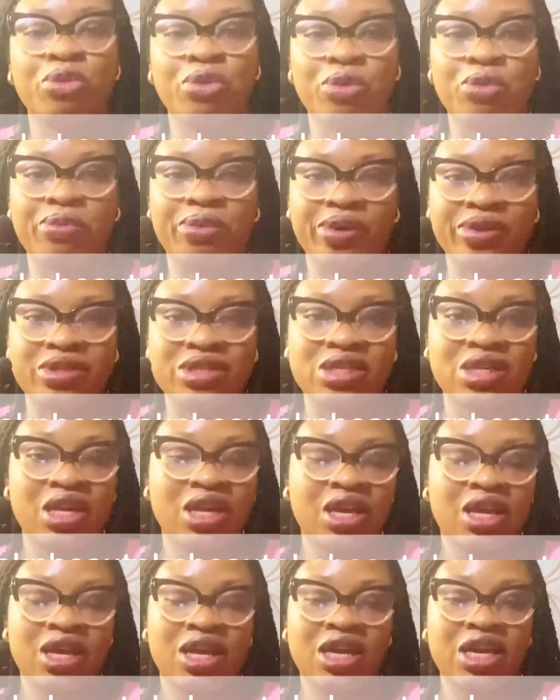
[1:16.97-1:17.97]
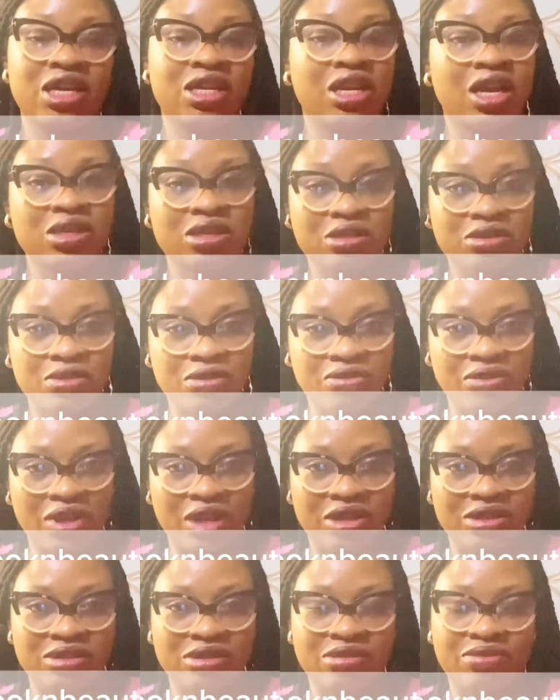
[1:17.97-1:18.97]
But in the absence of
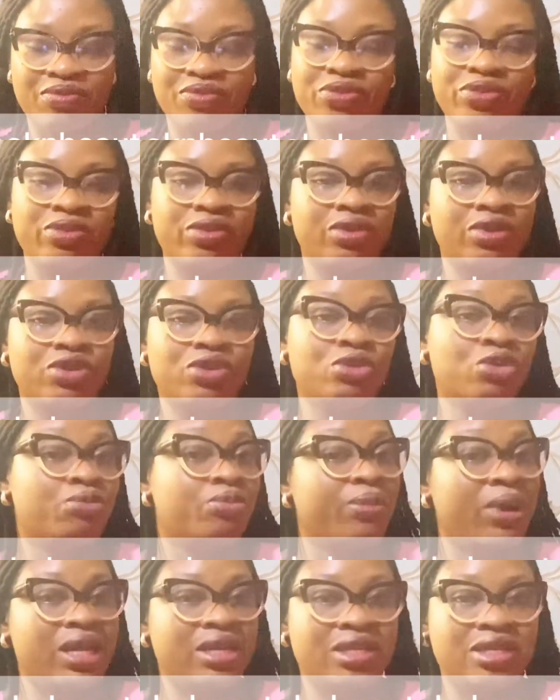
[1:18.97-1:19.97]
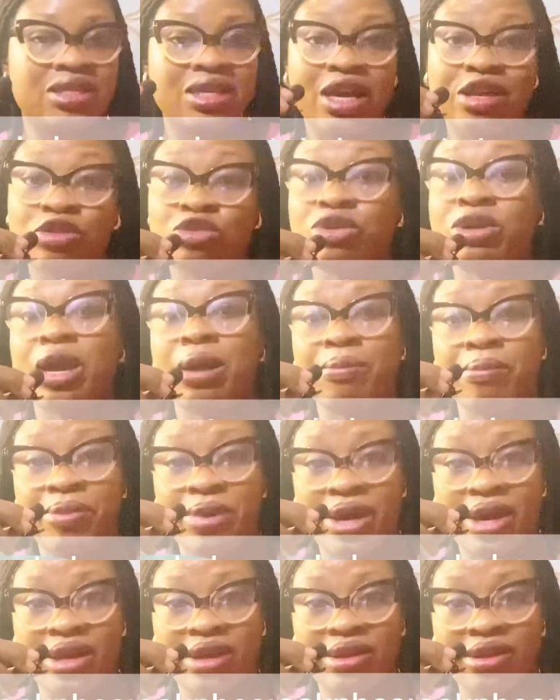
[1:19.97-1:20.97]
that, you might decide you can
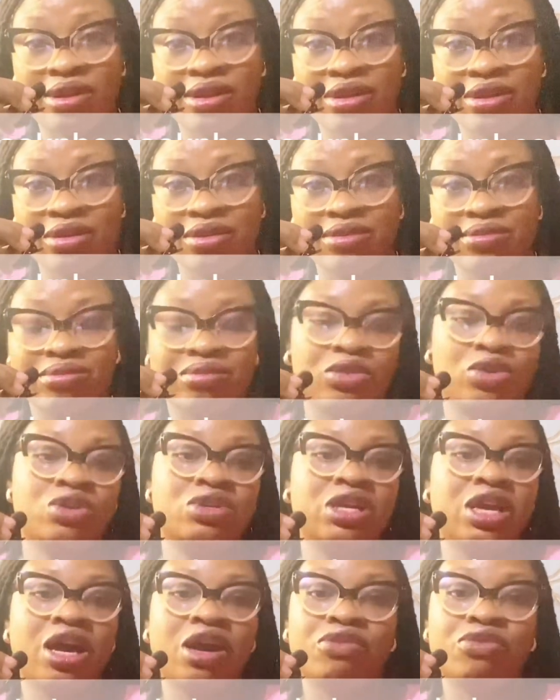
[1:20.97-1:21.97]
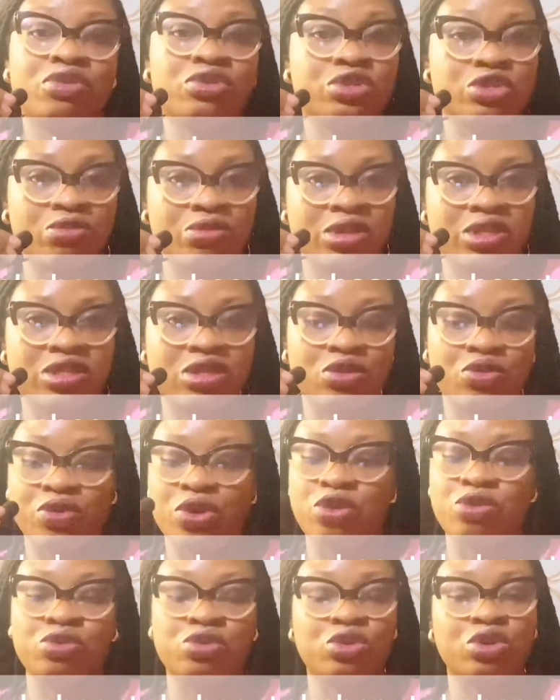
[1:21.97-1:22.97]
buy, because they have automatic
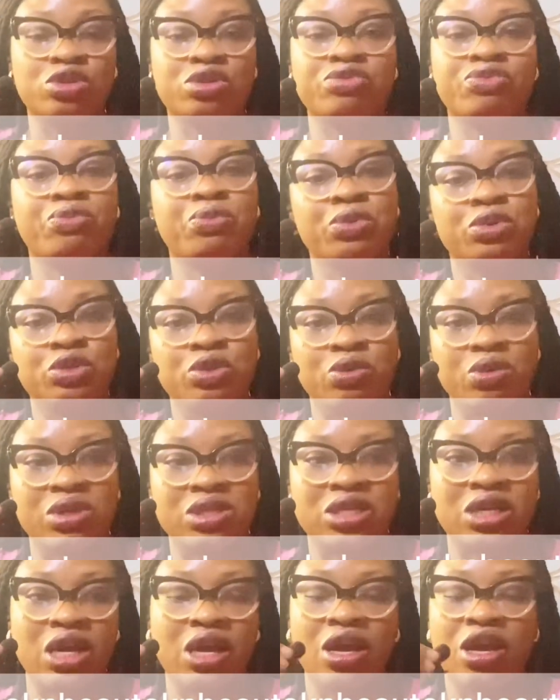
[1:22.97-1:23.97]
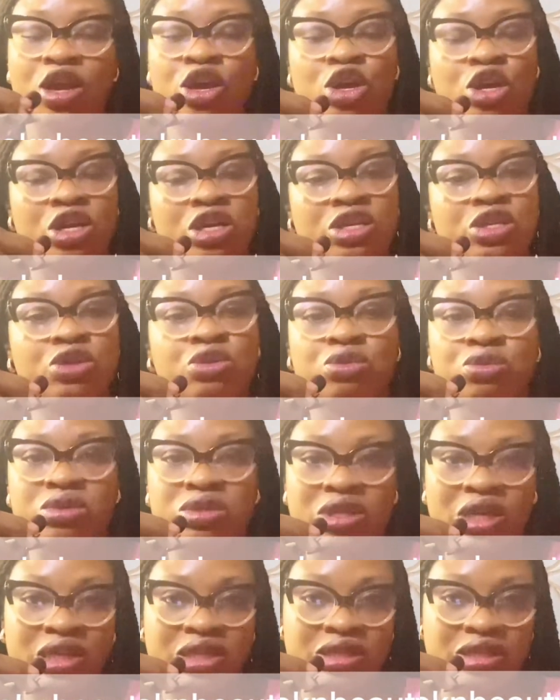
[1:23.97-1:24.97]
where you just put the water, you
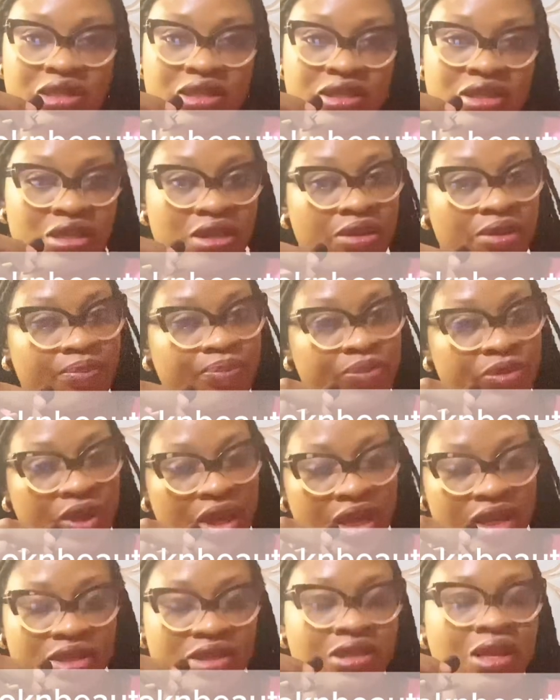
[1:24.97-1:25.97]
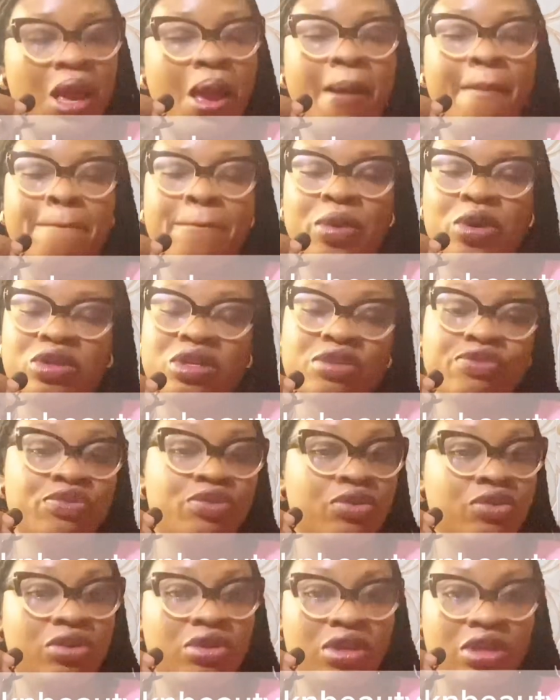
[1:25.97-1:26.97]
set it. Yes, but if
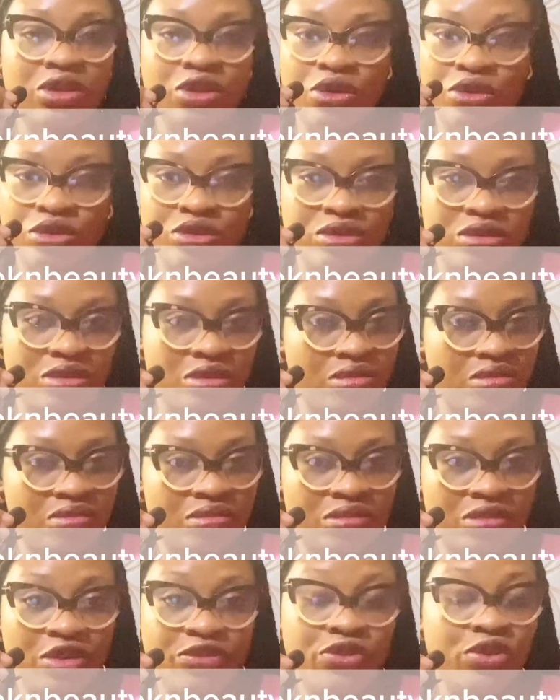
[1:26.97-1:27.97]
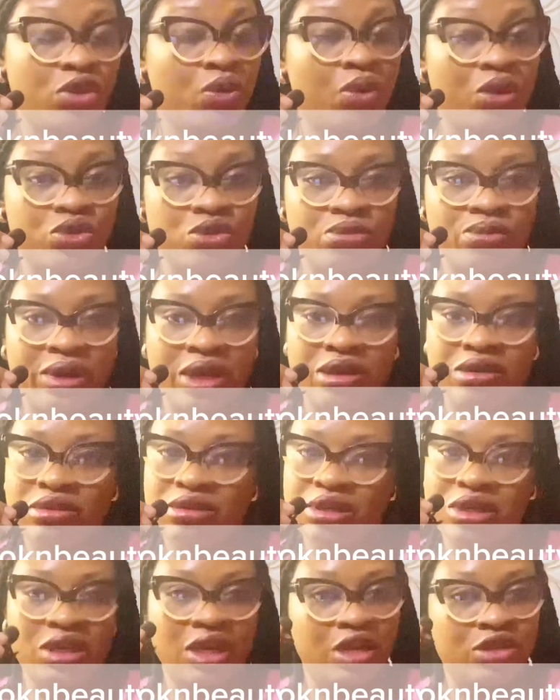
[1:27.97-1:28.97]
you don't want to buy,
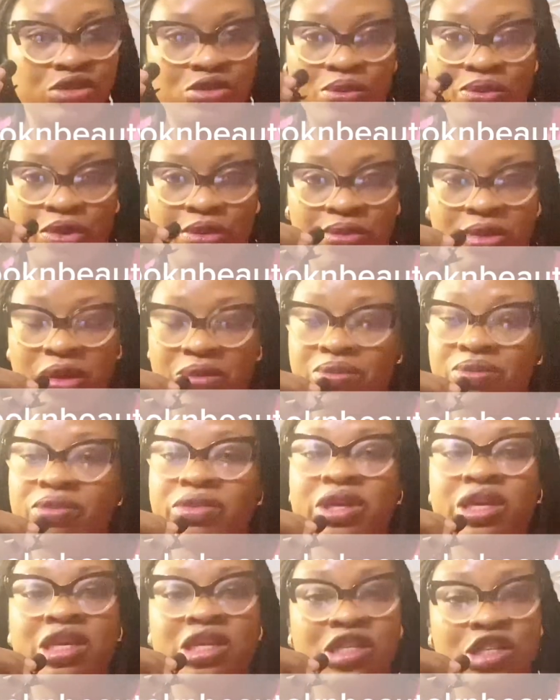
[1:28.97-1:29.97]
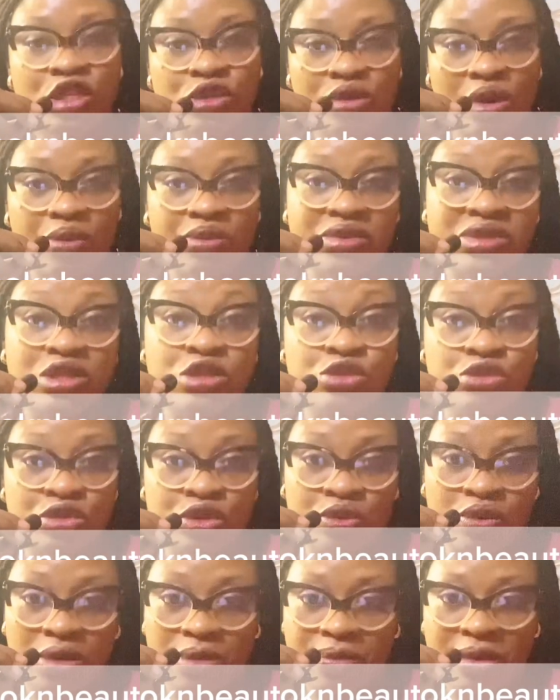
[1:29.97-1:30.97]
there is no problem. This one will still do the
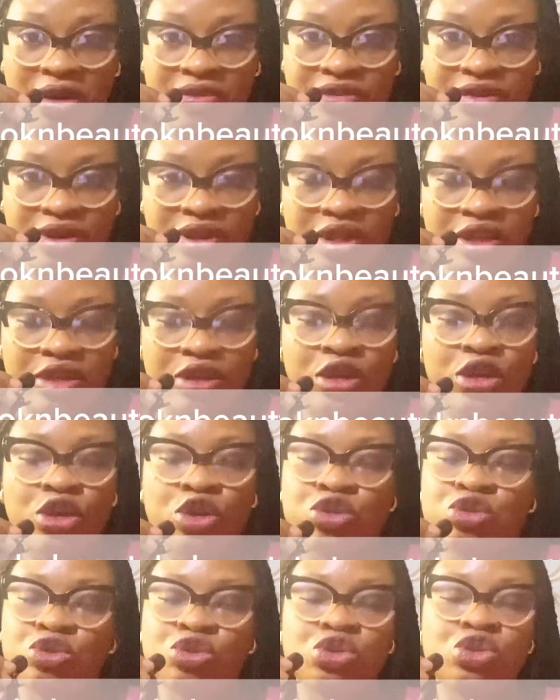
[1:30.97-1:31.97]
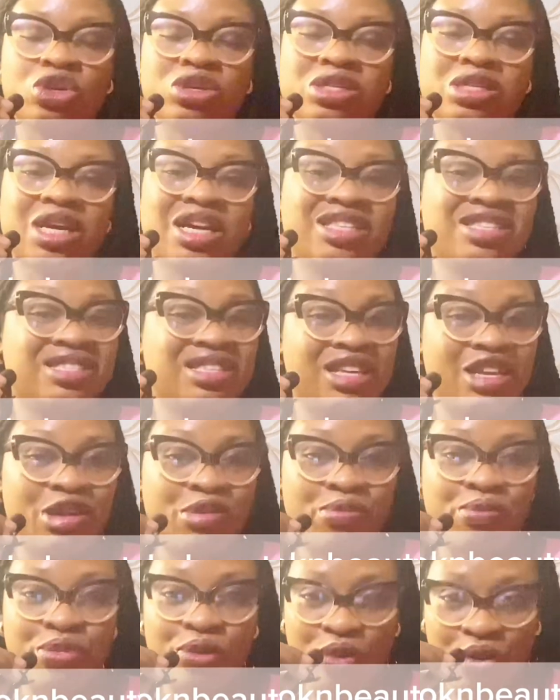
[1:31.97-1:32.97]
work perfectly. So you just get a
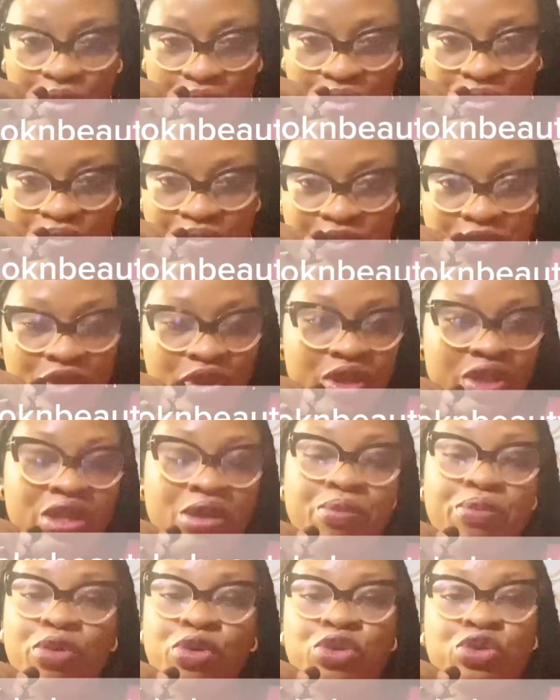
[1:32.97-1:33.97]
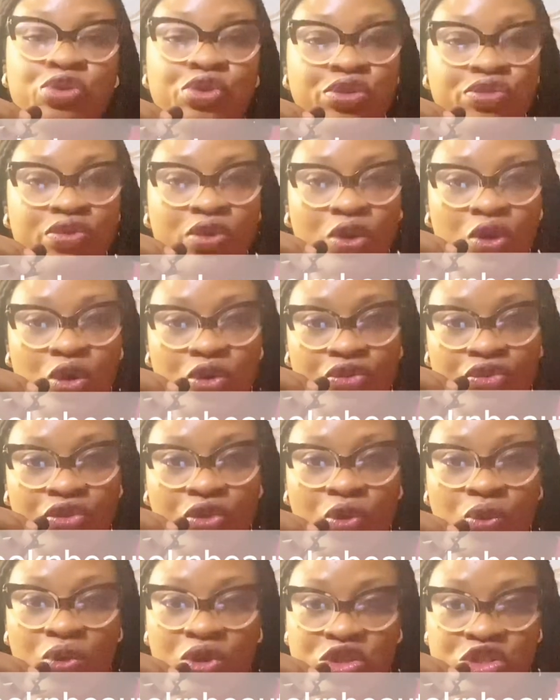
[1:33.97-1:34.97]
bowl you use for
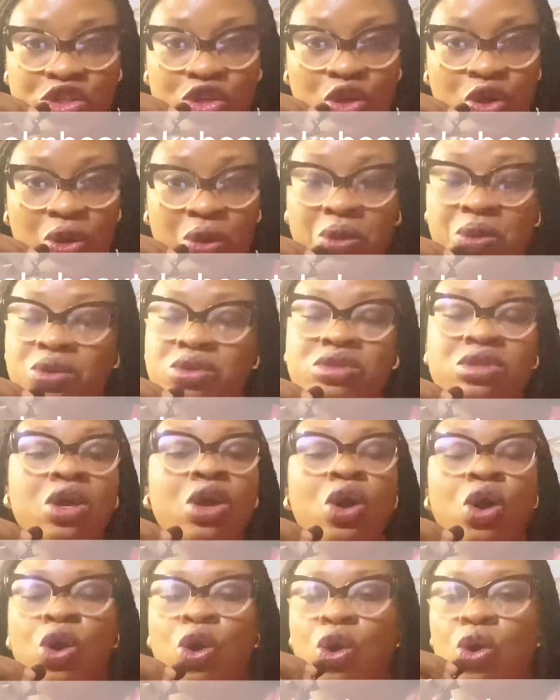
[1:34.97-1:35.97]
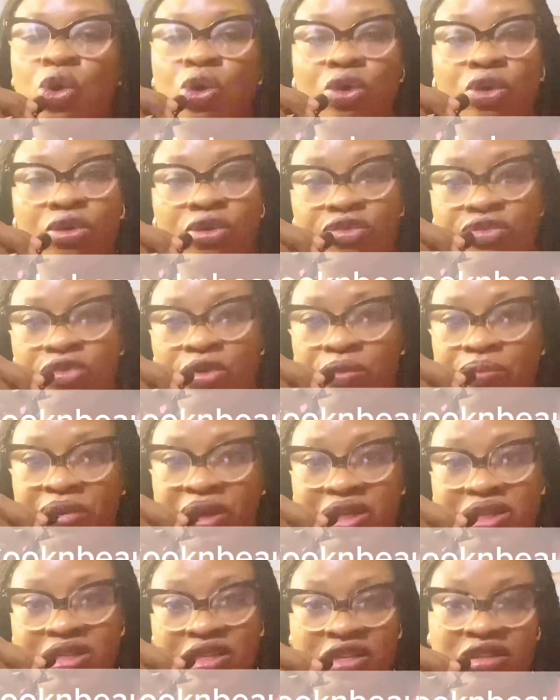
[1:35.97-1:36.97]
washing clothes or for
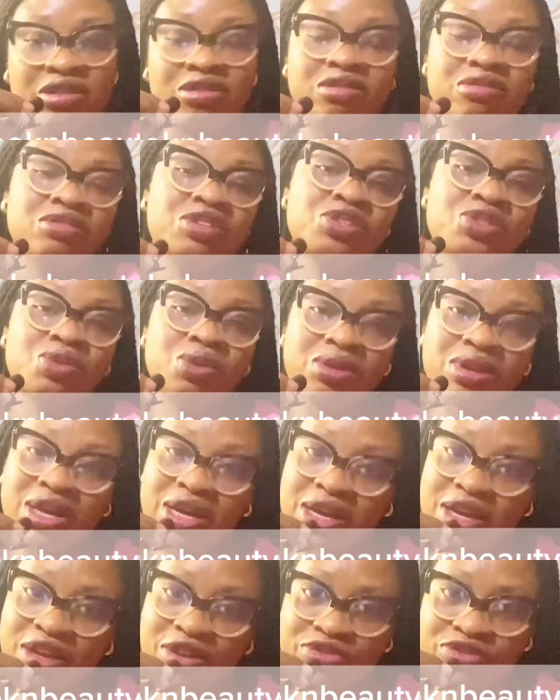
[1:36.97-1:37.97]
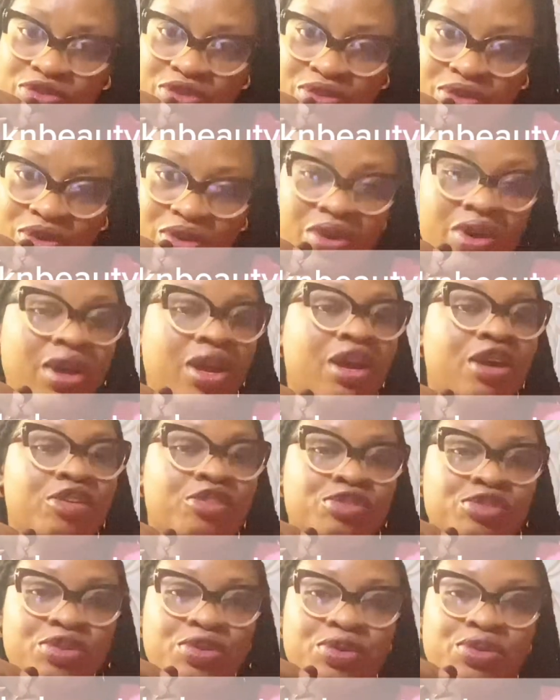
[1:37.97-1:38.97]
bathing. It's your leg after all.
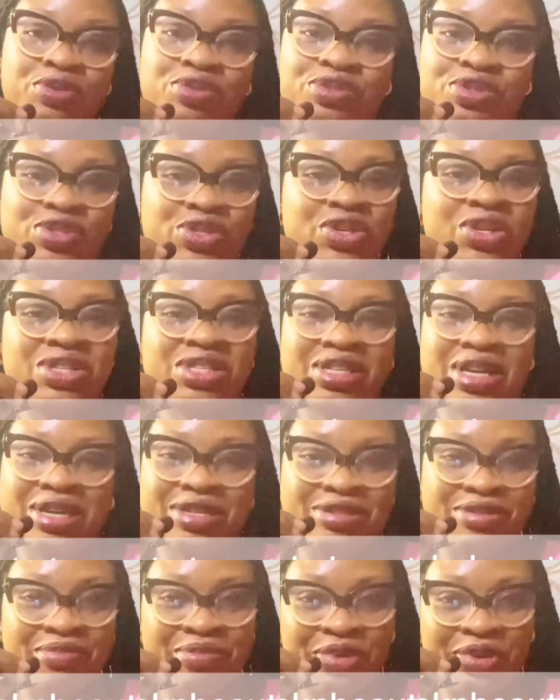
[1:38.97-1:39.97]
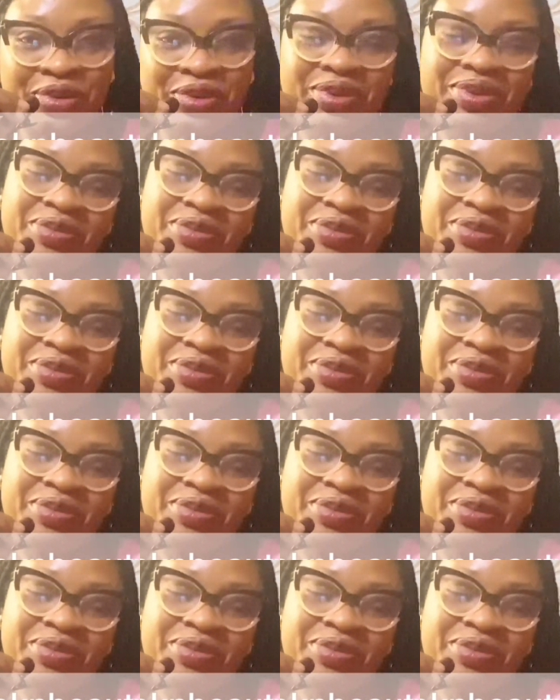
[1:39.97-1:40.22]
So you just get the bowl,